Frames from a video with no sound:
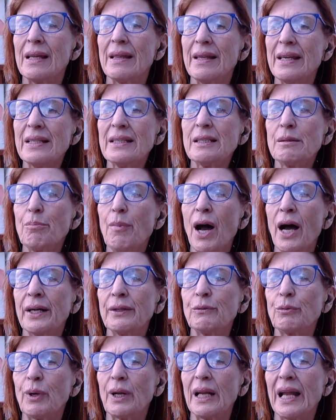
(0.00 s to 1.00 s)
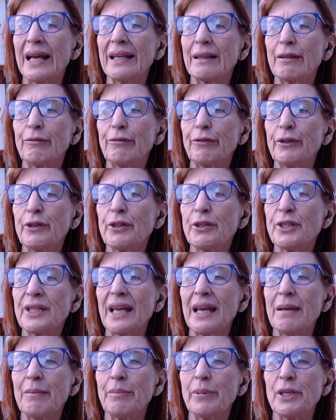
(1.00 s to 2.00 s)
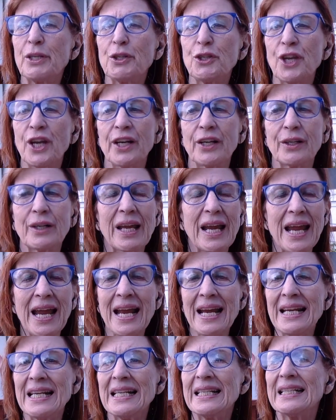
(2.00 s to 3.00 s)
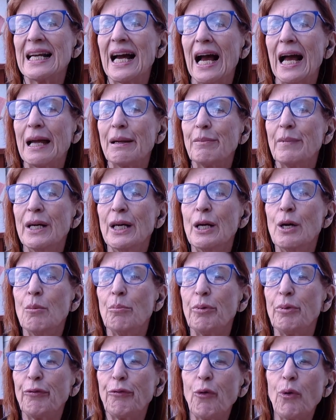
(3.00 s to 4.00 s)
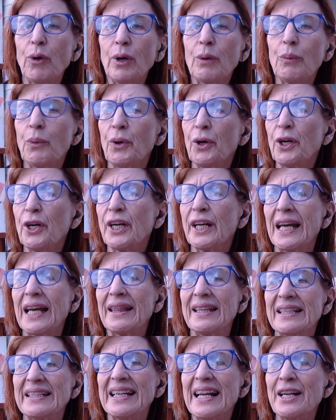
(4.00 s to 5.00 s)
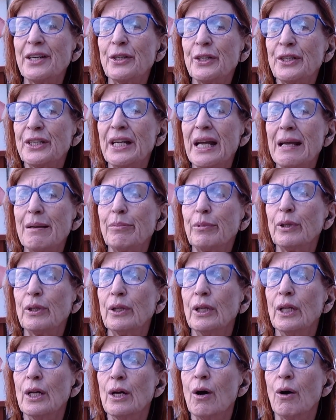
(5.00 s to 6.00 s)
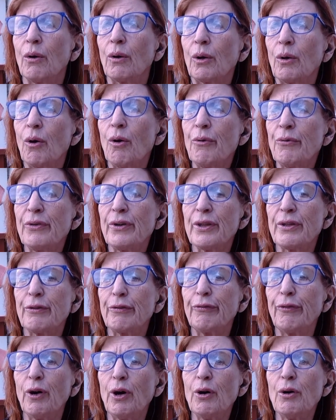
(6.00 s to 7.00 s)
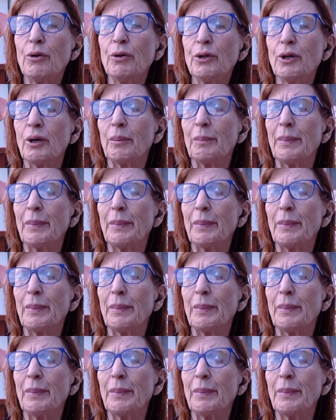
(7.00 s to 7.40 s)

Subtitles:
This mantra, like the first, can be shared anytime, before work, at the dinner table, or over the phone, or